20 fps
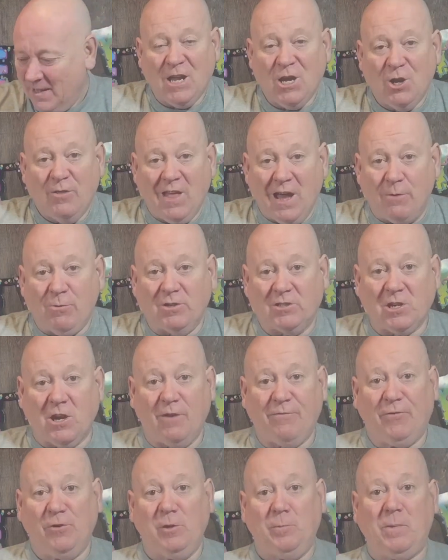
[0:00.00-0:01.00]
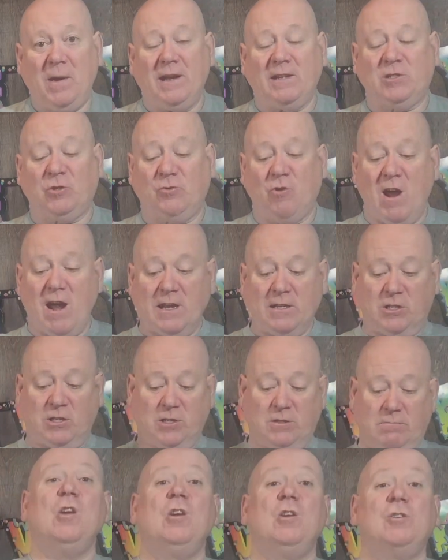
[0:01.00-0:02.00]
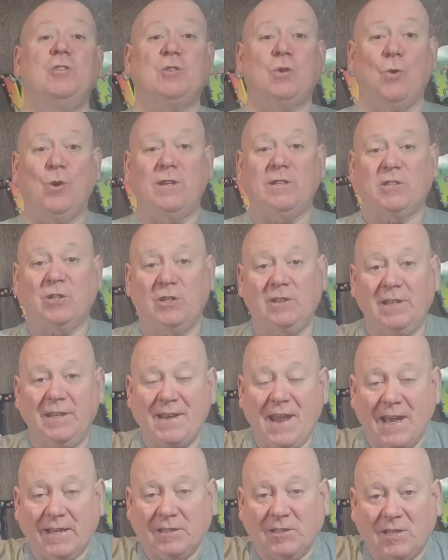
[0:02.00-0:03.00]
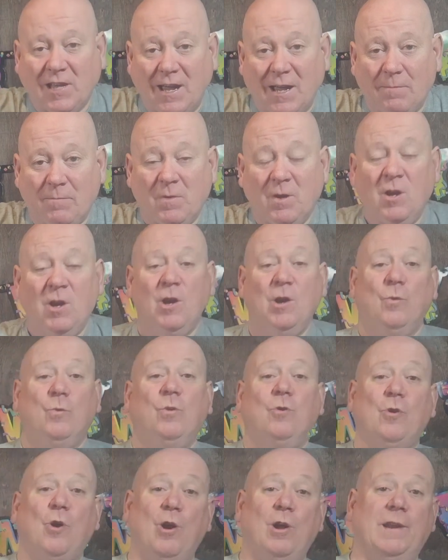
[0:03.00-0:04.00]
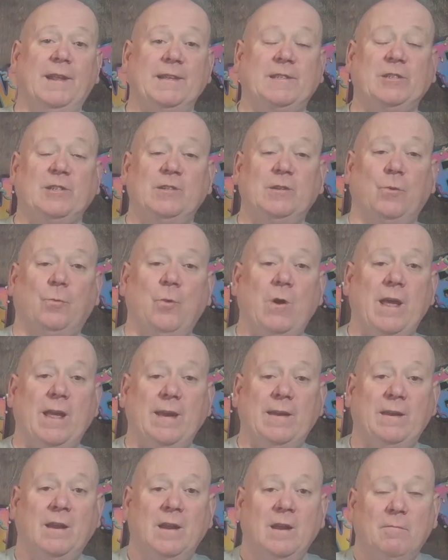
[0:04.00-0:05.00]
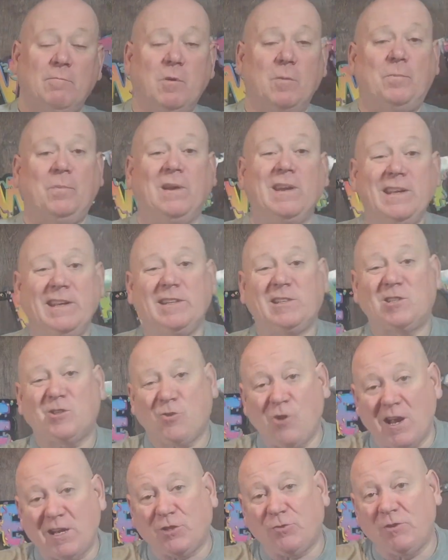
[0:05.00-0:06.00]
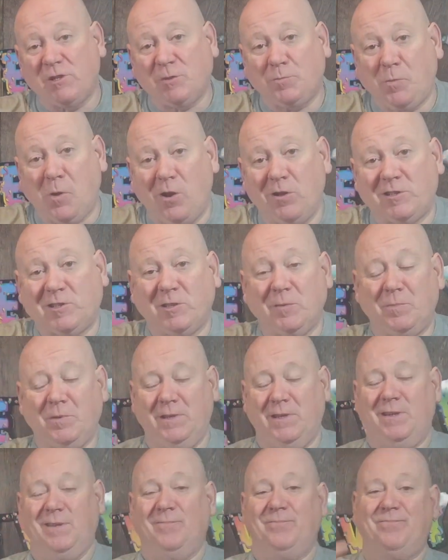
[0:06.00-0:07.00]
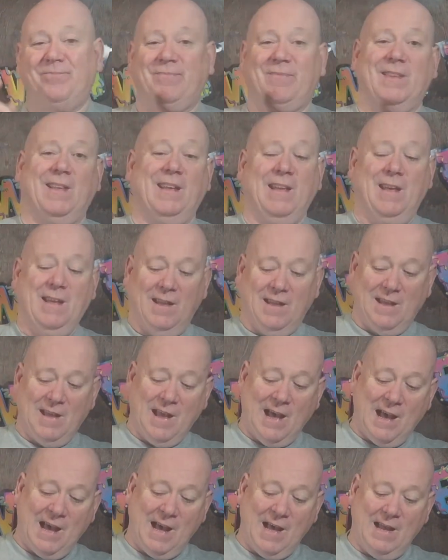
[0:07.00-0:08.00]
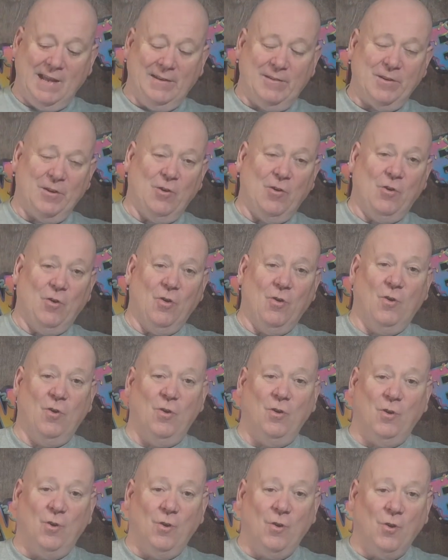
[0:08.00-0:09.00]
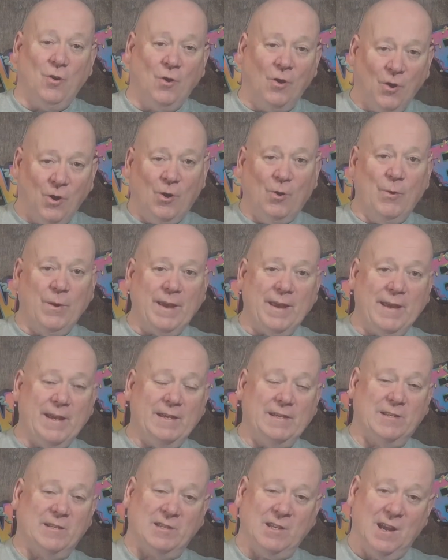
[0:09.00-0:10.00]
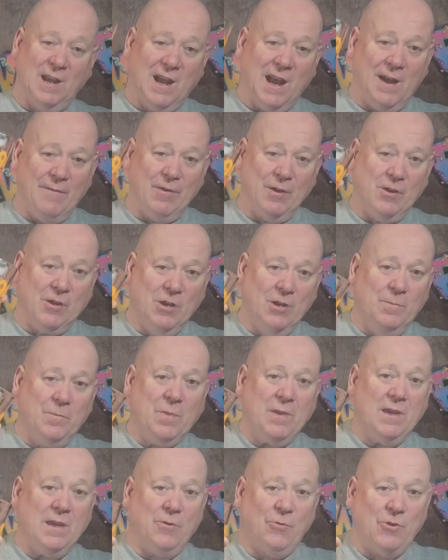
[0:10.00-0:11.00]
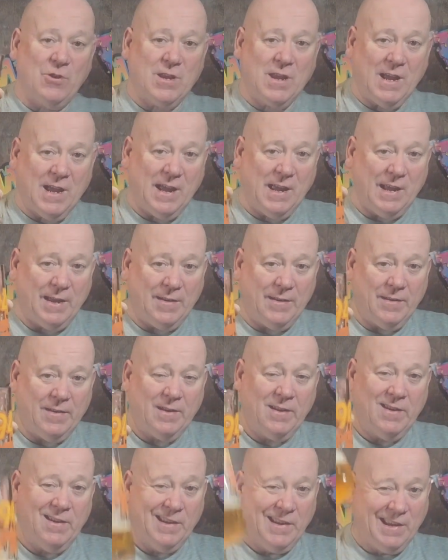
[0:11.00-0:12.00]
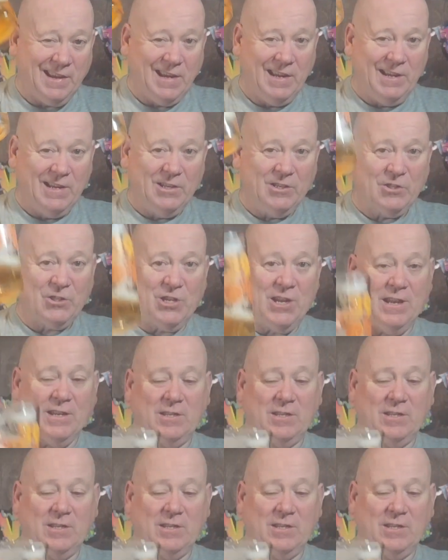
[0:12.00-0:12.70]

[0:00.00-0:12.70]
that was our full pack scratch. So until the next time, we're all itching to win, but please scratch responsibly and always have a good beer in your hand. Cheers,